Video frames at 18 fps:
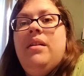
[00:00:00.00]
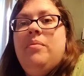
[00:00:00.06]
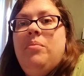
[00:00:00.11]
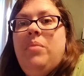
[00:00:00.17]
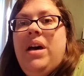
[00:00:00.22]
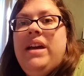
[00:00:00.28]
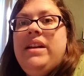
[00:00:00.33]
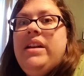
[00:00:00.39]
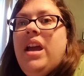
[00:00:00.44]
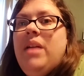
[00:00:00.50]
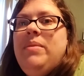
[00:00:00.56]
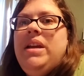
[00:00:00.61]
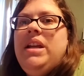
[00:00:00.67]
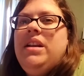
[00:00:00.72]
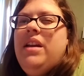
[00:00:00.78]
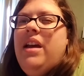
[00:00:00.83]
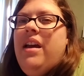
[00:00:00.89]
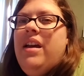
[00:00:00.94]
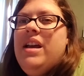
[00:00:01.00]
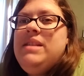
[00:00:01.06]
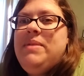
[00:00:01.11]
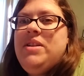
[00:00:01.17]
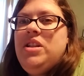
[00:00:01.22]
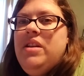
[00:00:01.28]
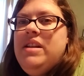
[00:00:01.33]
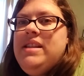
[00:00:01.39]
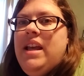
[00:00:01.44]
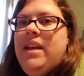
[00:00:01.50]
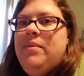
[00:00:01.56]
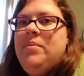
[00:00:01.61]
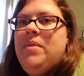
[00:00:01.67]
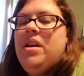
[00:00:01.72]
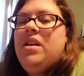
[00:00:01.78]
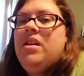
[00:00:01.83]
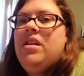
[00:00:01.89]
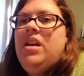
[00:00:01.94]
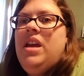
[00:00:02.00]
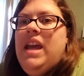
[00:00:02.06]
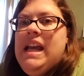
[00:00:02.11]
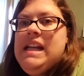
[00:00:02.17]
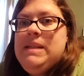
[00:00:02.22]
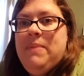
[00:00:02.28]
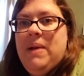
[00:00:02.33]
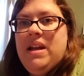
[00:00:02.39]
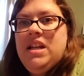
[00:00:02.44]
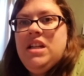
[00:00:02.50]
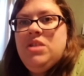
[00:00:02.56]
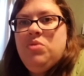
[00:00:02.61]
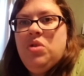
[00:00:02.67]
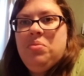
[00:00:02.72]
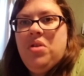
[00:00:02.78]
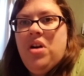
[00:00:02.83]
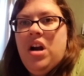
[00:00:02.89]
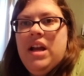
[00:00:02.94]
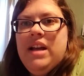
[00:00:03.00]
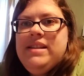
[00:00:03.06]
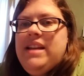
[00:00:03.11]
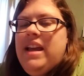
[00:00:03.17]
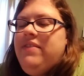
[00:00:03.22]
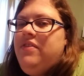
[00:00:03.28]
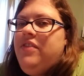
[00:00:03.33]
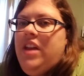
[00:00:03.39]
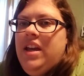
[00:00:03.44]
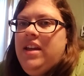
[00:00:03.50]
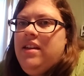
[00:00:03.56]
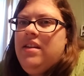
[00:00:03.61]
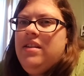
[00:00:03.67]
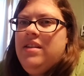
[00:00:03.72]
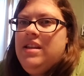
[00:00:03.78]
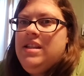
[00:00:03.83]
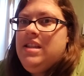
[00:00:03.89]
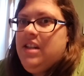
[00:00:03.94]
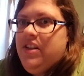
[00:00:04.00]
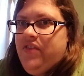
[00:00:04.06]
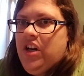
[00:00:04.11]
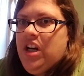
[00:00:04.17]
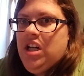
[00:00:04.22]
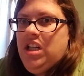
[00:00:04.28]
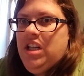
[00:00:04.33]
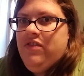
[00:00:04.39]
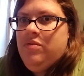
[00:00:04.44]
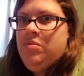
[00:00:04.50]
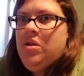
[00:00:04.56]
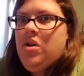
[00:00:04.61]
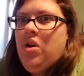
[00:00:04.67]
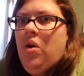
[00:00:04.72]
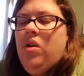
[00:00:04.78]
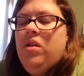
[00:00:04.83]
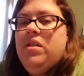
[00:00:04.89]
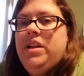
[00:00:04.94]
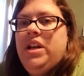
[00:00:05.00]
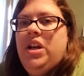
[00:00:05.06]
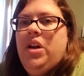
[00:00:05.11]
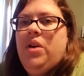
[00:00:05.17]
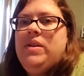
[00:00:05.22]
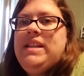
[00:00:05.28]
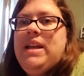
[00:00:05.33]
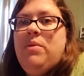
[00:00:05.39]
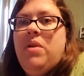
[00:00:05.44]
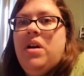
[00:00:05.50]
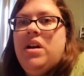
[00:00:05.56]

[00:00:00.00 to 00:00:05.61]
But especially as I'm expanding to more products, I feel like it's in a very achievable goal, because I